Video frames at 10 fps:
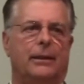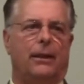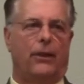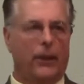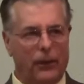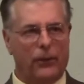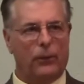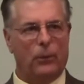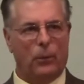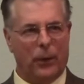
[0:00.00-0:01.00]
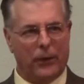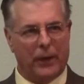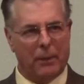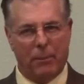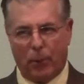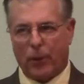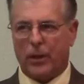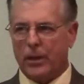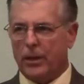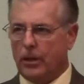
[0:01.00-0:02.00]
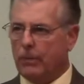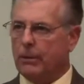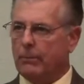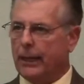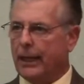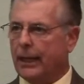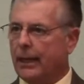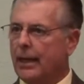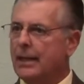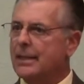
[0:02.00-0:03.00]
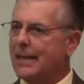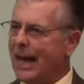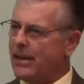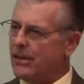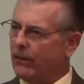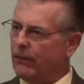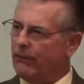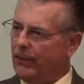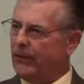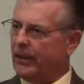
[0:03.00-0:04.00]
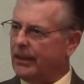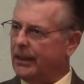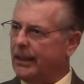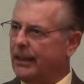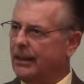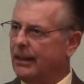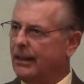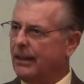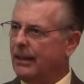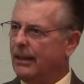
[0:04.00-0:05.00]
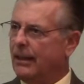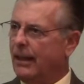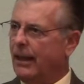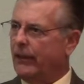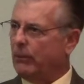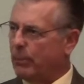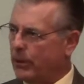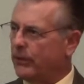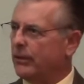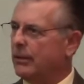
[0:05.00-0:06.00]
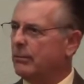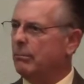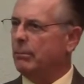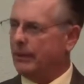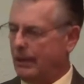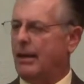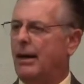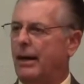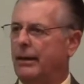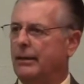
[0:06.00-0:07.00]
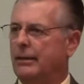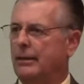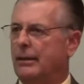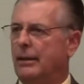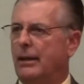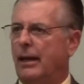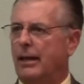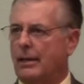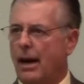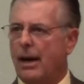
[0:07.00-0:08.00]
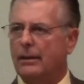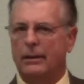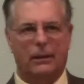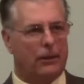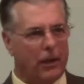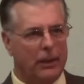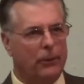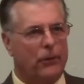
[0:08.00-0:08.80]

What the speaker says: This was an important human being, not just physically as a person, but to God. And God thought he was